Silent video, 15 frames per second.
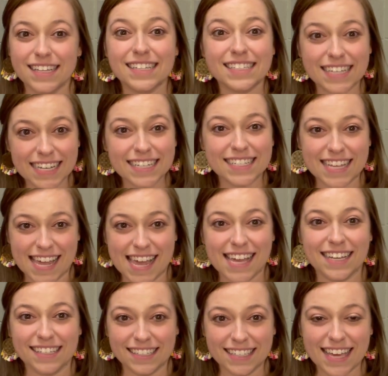TT,
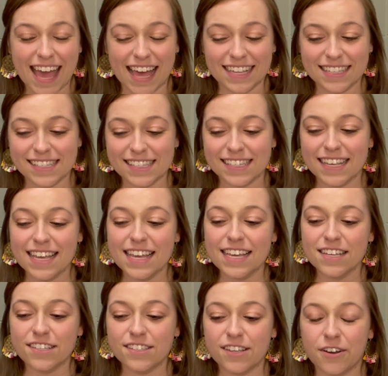yes.
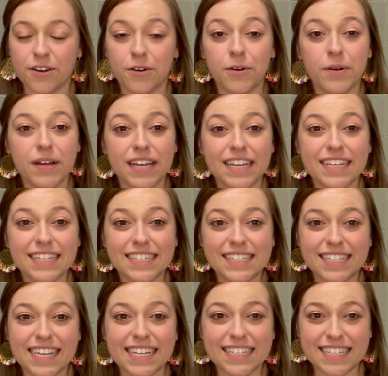So
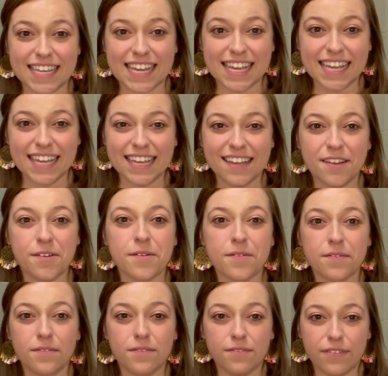TT,
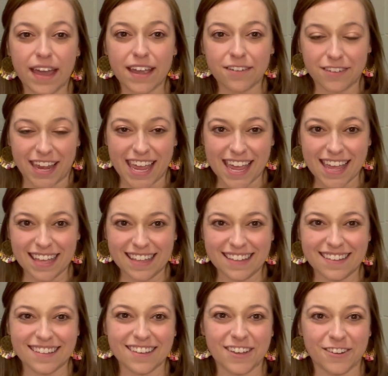very,
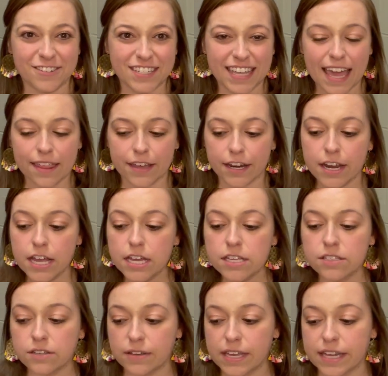go together.
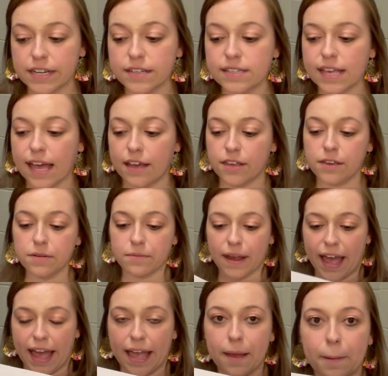So here's how you
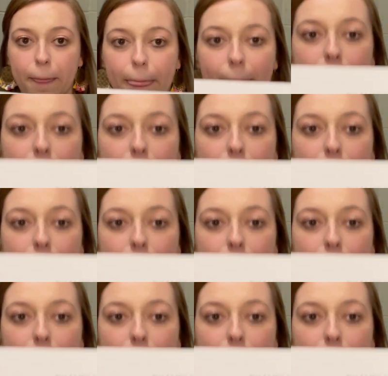write